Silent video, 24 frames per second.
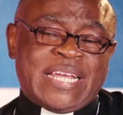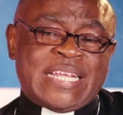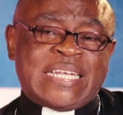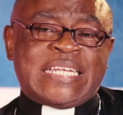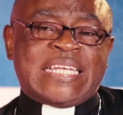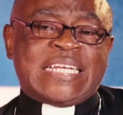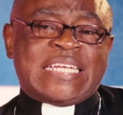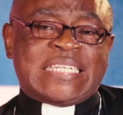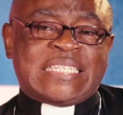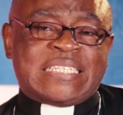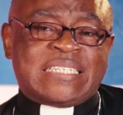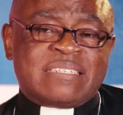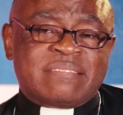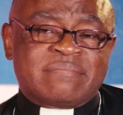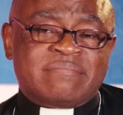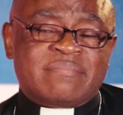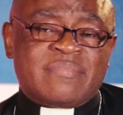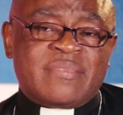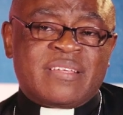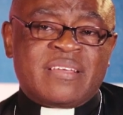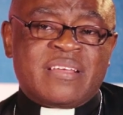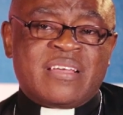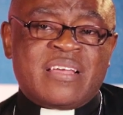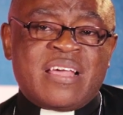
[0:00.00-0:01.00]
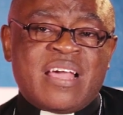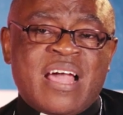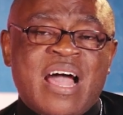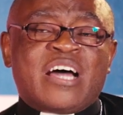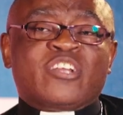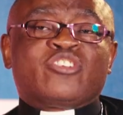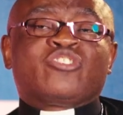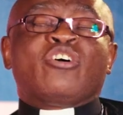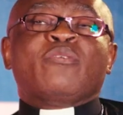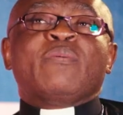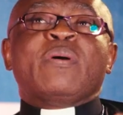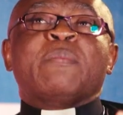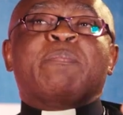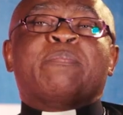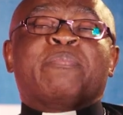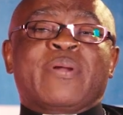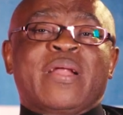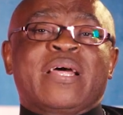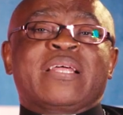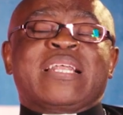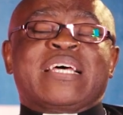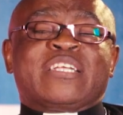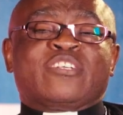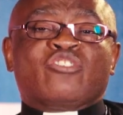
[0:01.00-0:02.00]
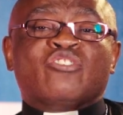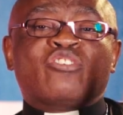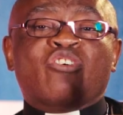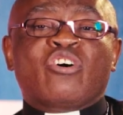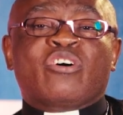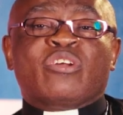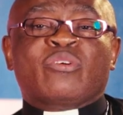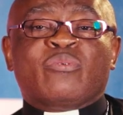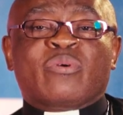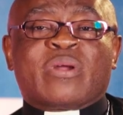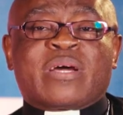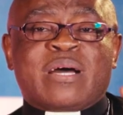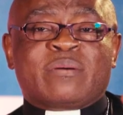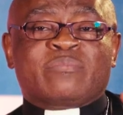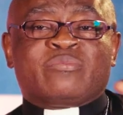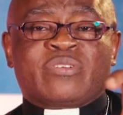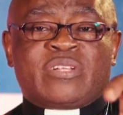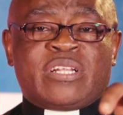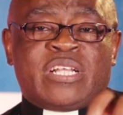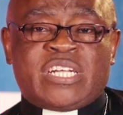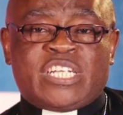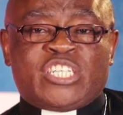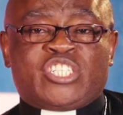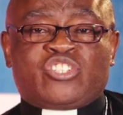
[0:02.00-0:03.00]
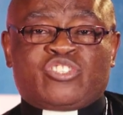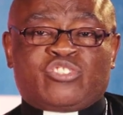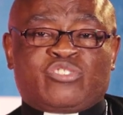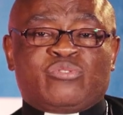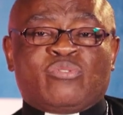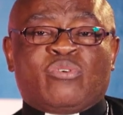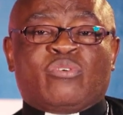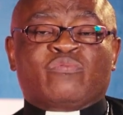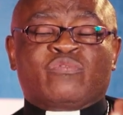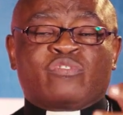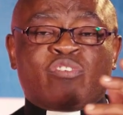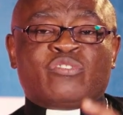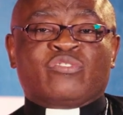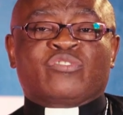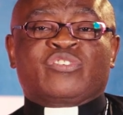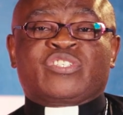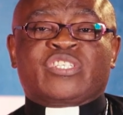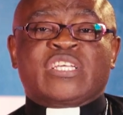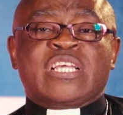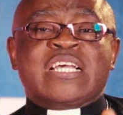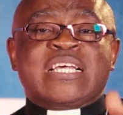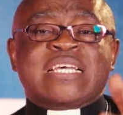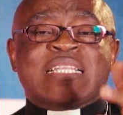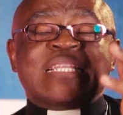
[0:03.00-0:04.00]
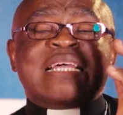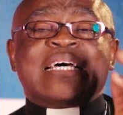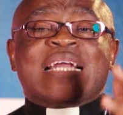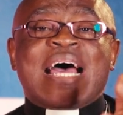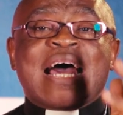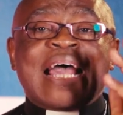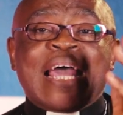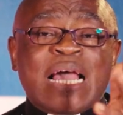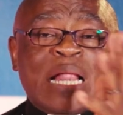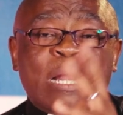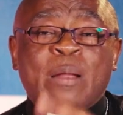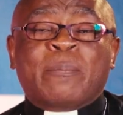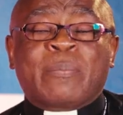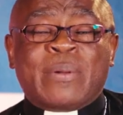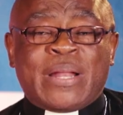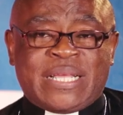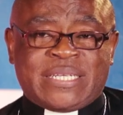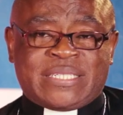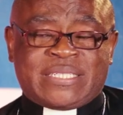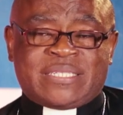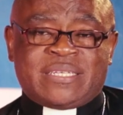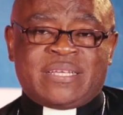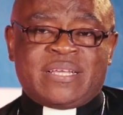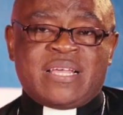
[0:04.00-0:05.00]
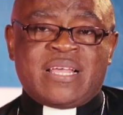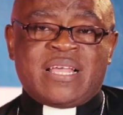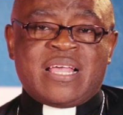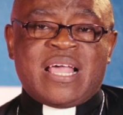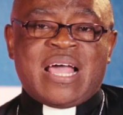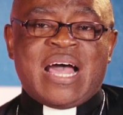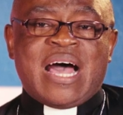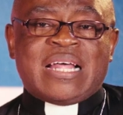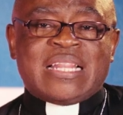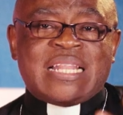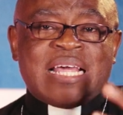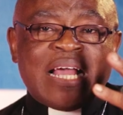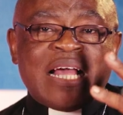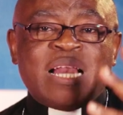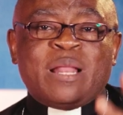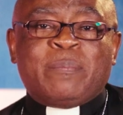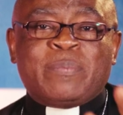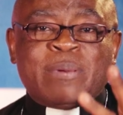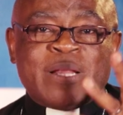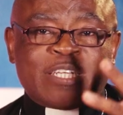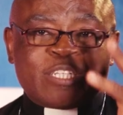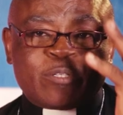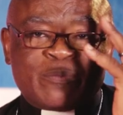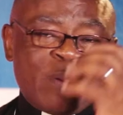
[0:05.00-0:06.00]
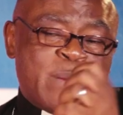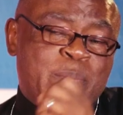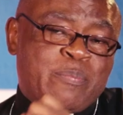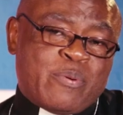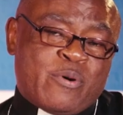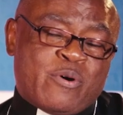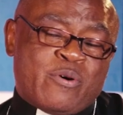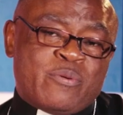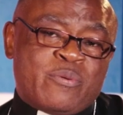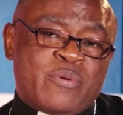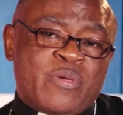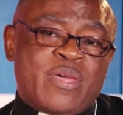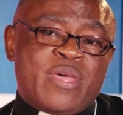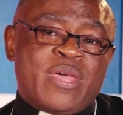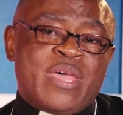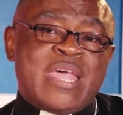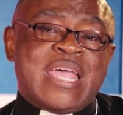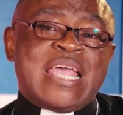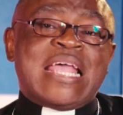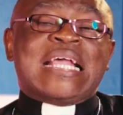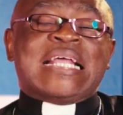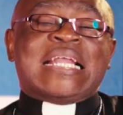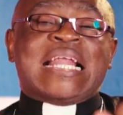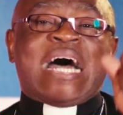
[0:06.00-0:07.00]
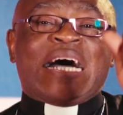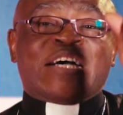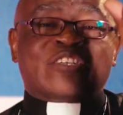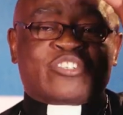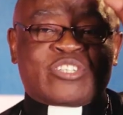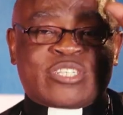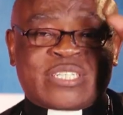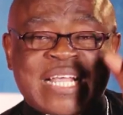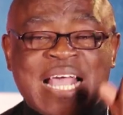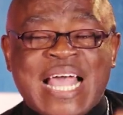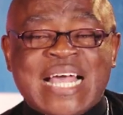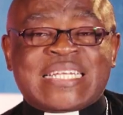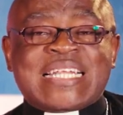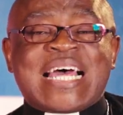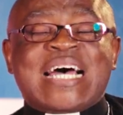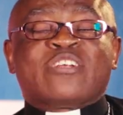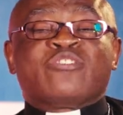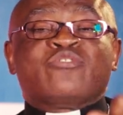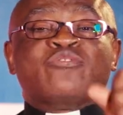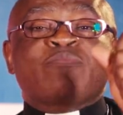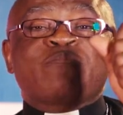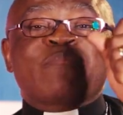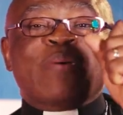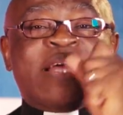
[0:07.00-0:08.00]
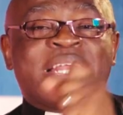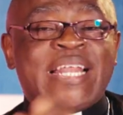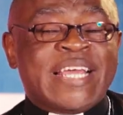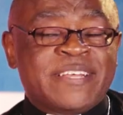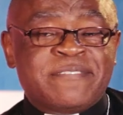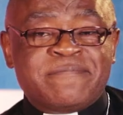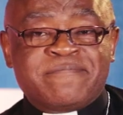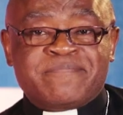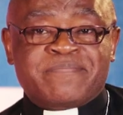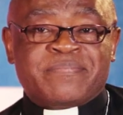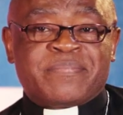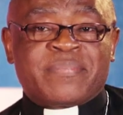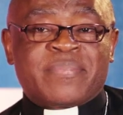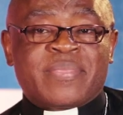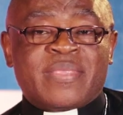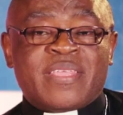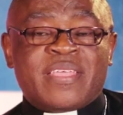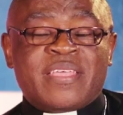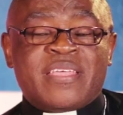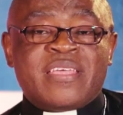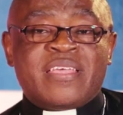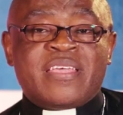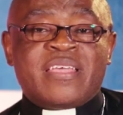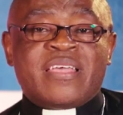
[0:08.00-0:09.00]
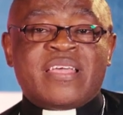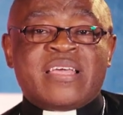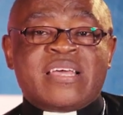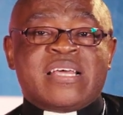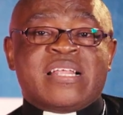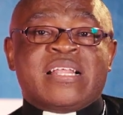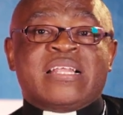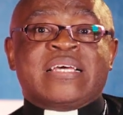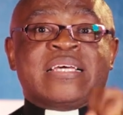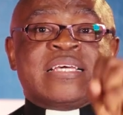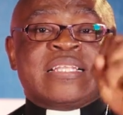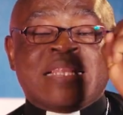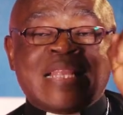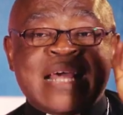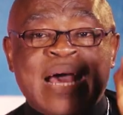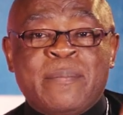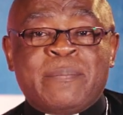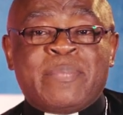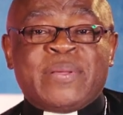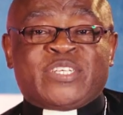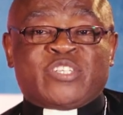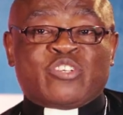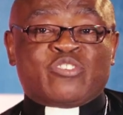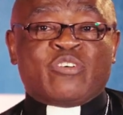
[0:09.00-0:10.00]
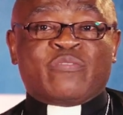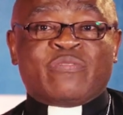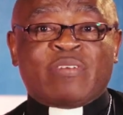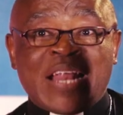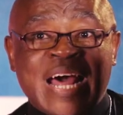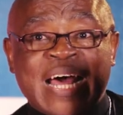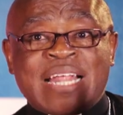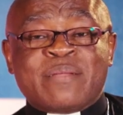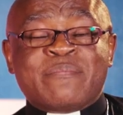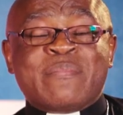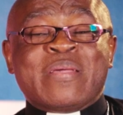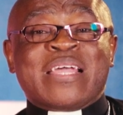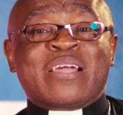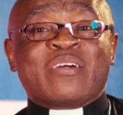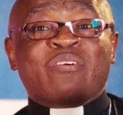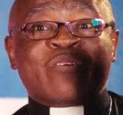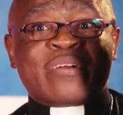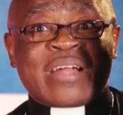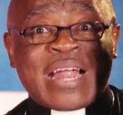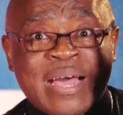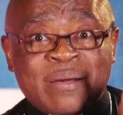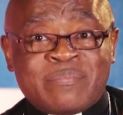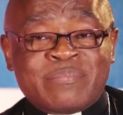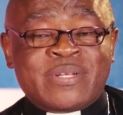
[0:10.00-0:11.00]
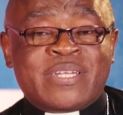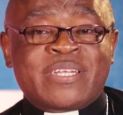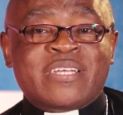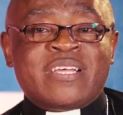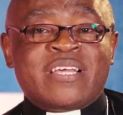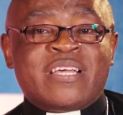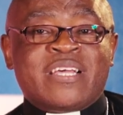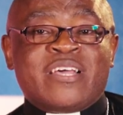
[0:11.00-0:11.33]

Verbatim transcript: indeed. And so we pray that God will come to the rescue of those that are helpless, and helpless people, in our society are too many. There are pieces of land being grabbed.